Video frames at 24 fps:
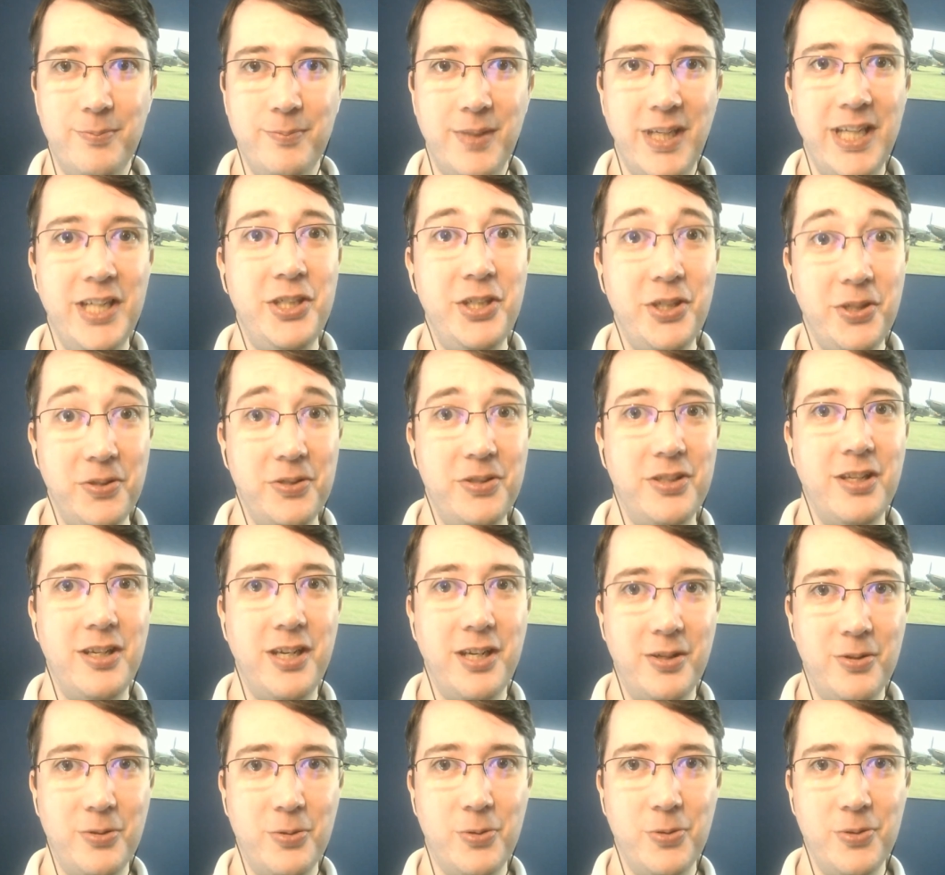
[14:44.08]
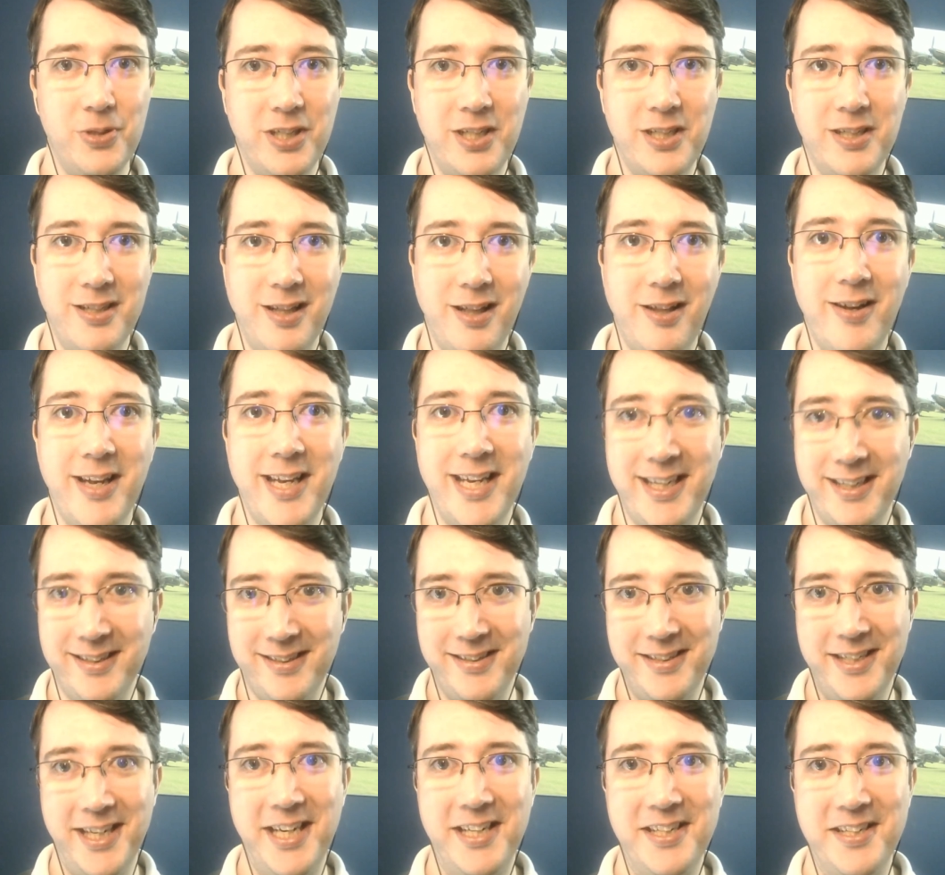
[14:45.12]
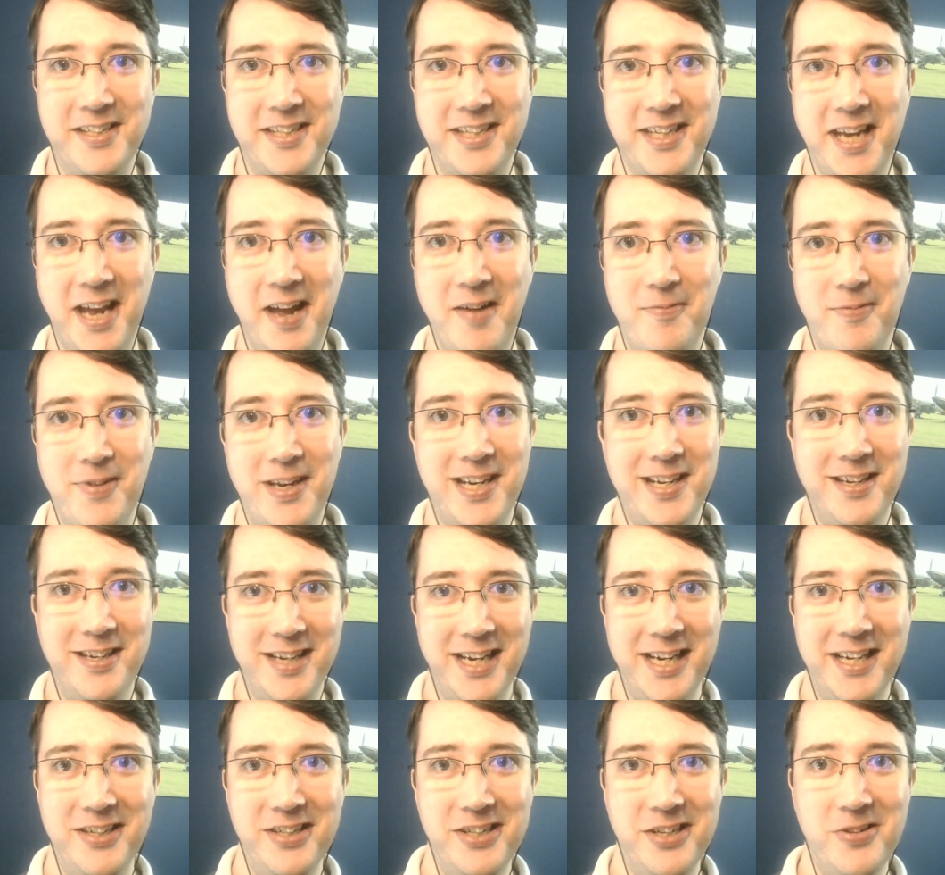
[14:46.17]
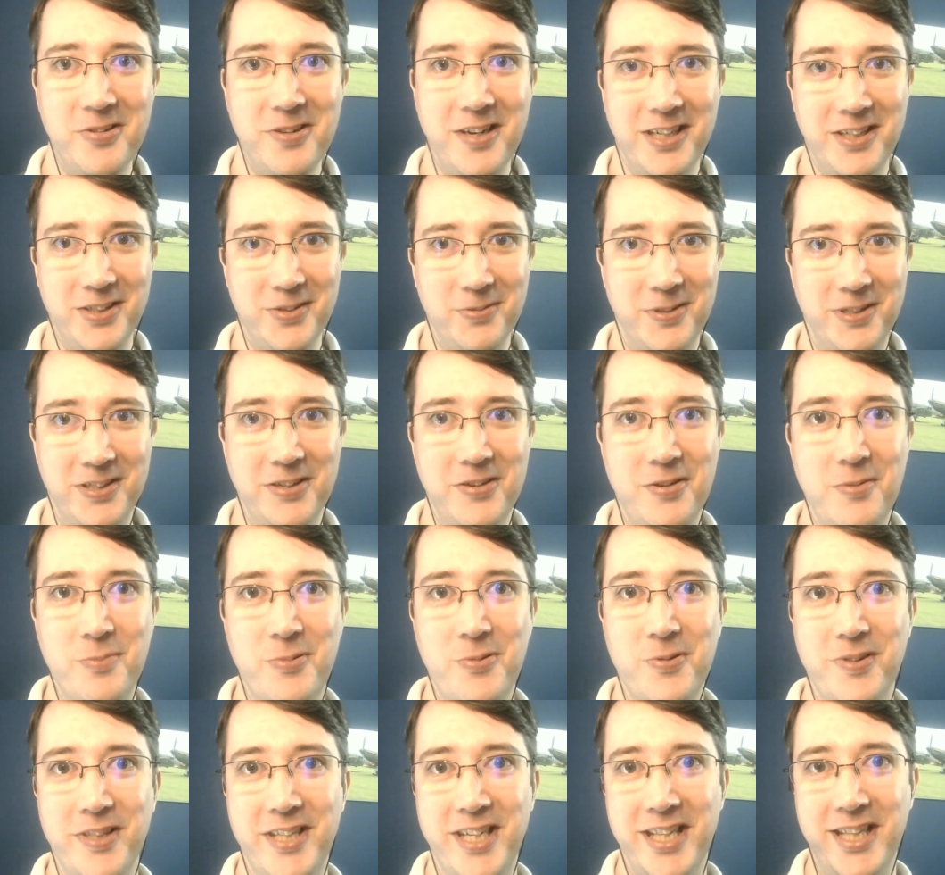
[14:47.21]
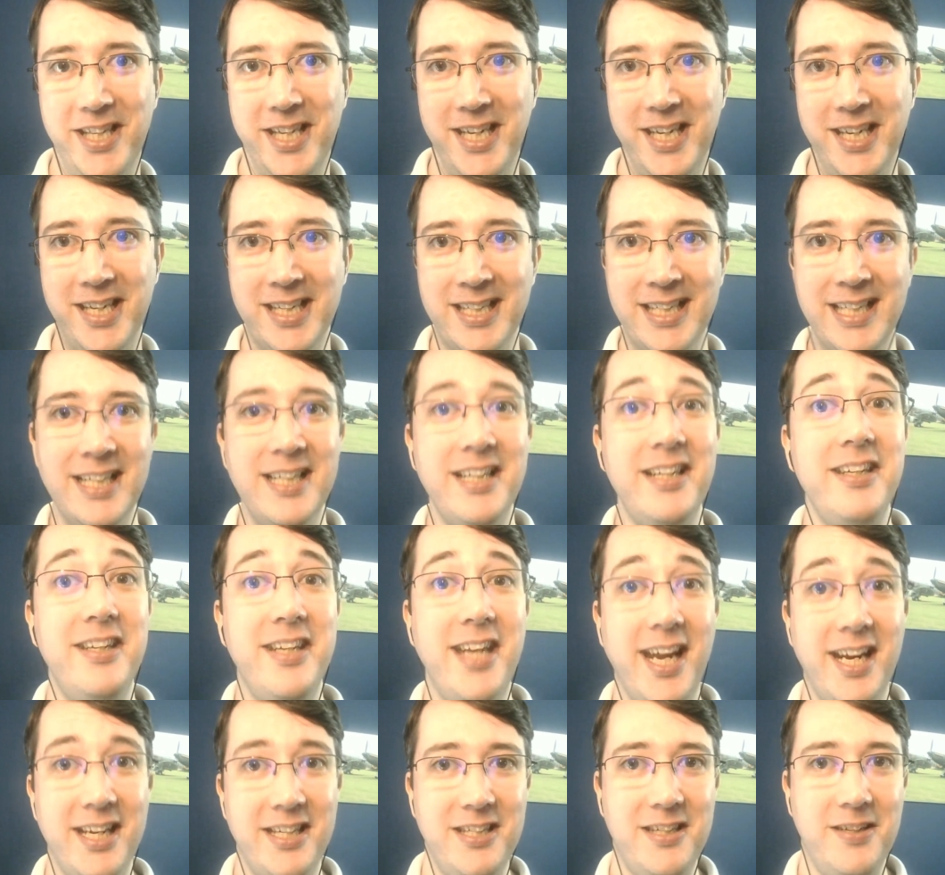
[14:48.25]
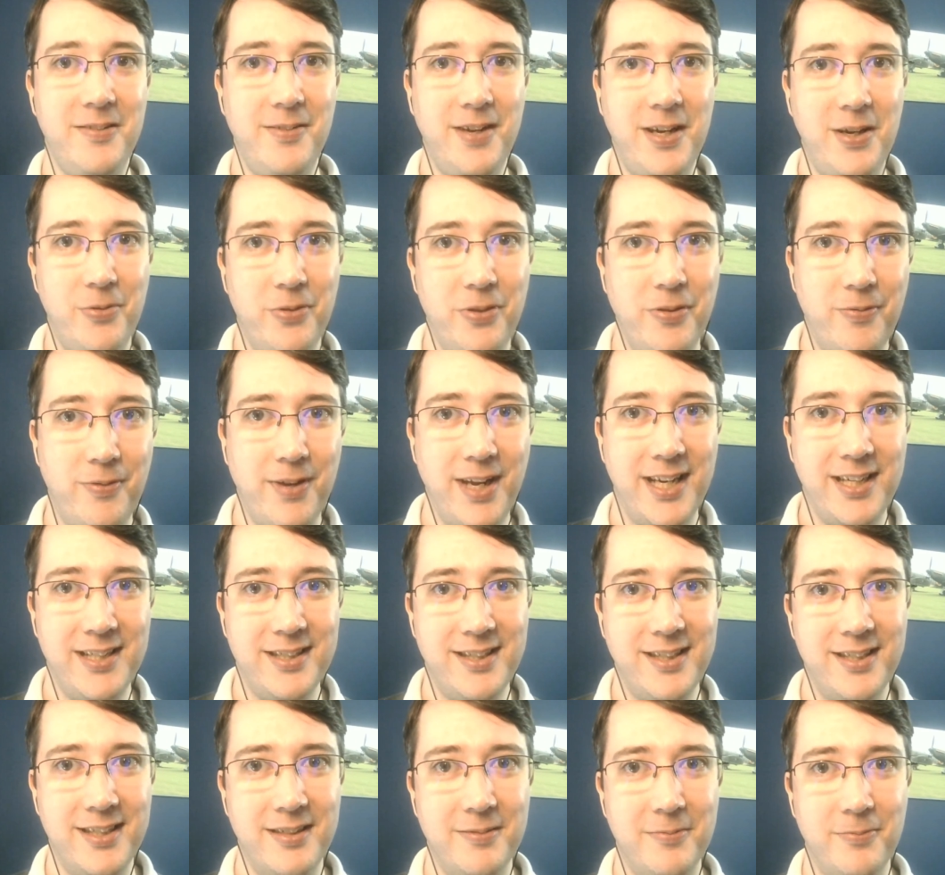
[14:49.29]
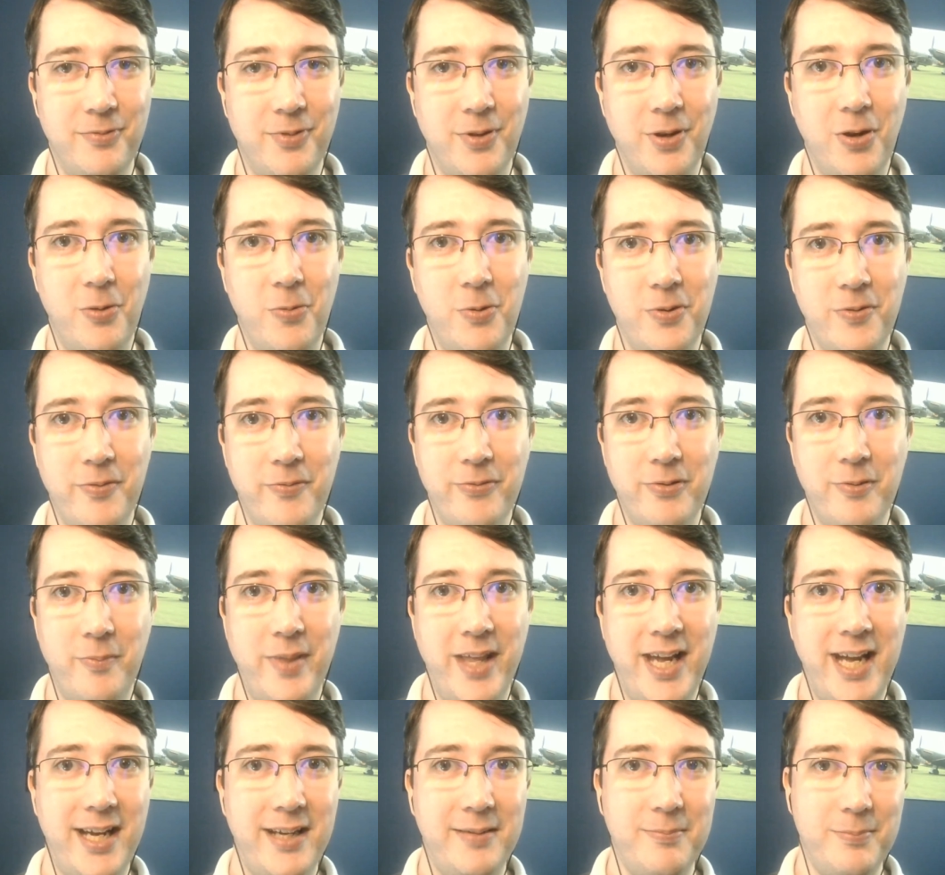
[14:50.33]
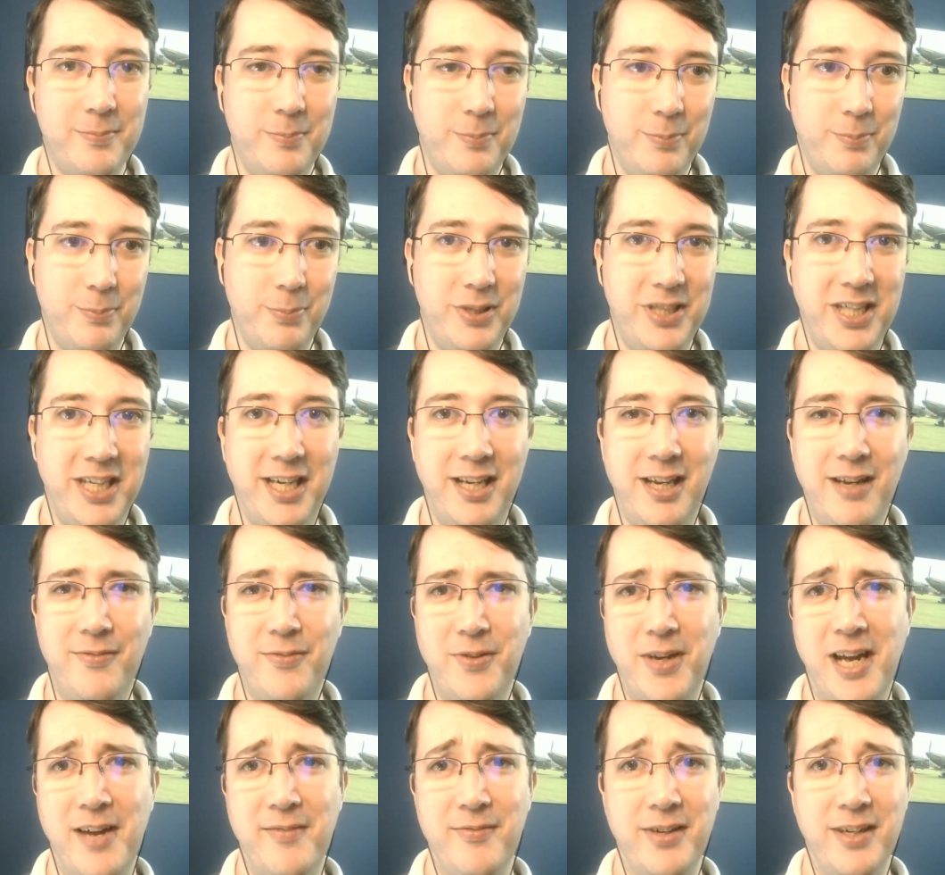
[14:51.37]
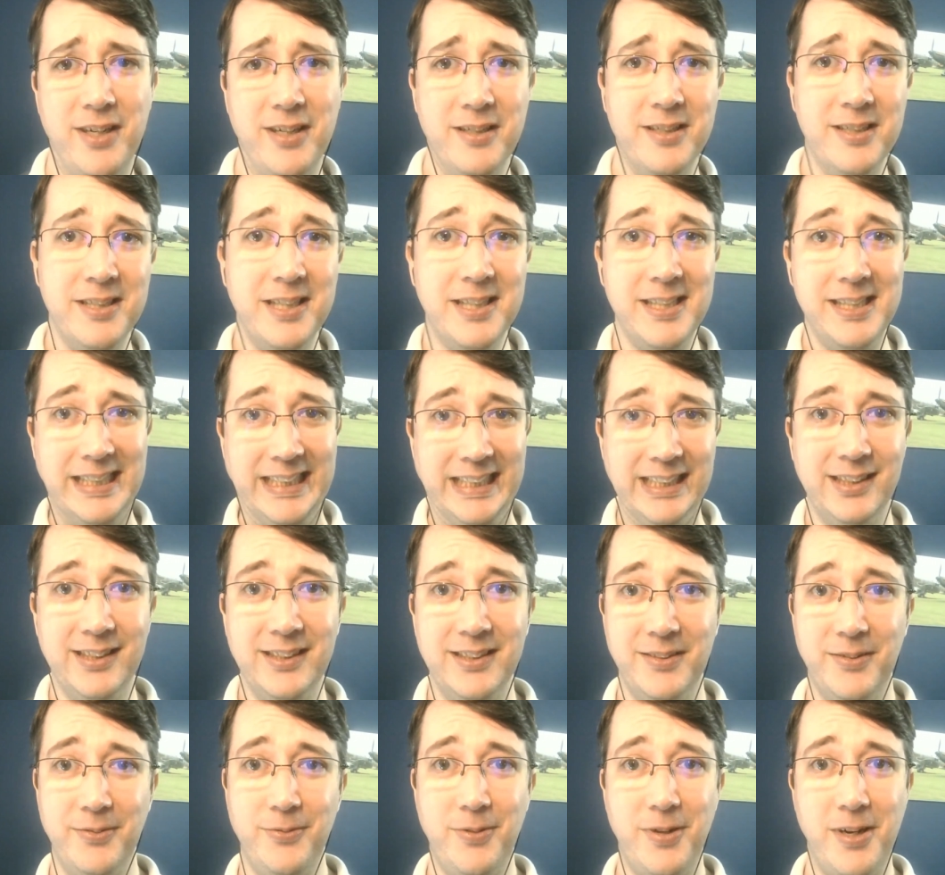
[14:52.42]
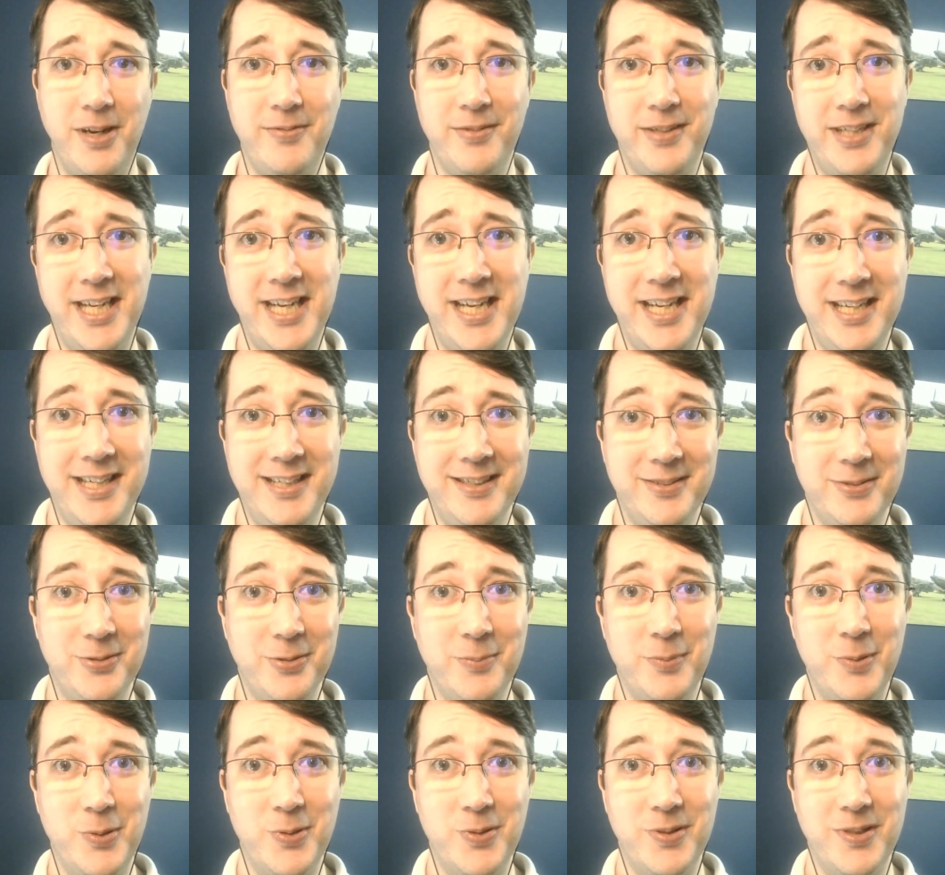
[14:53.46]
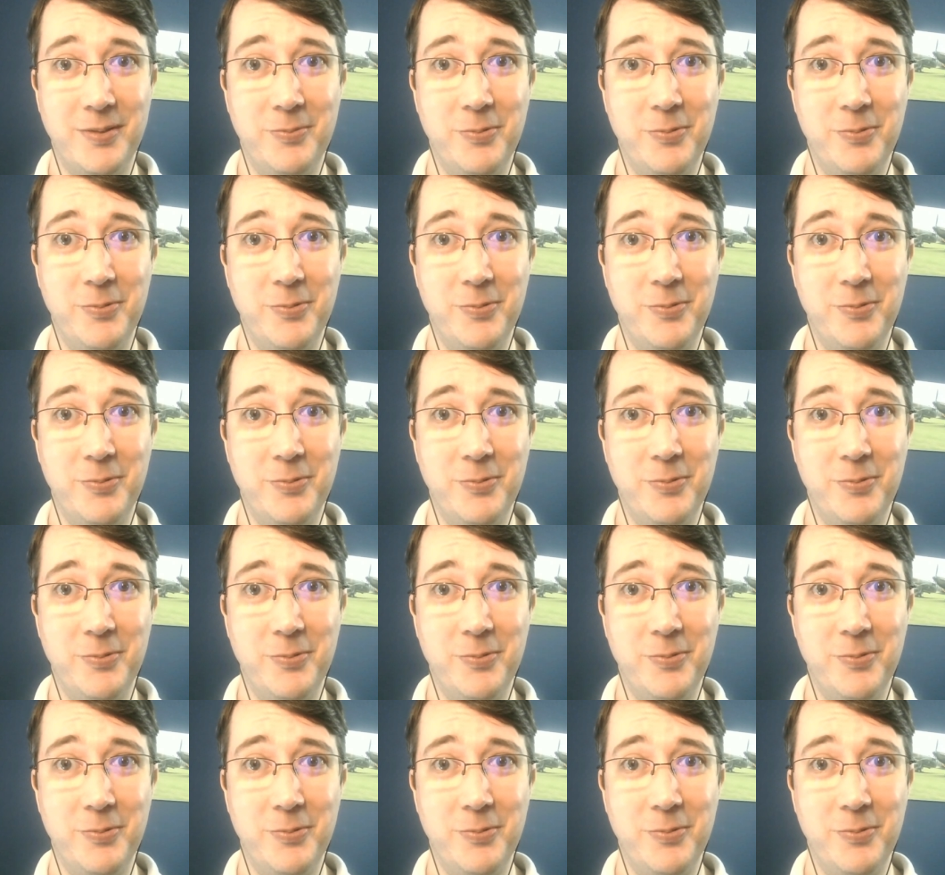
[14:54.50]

issues that it causes, like addiction to caffeine and energy drinks, for example, and then the negative health effects that follow on from that, particularly if you're having five a day or more.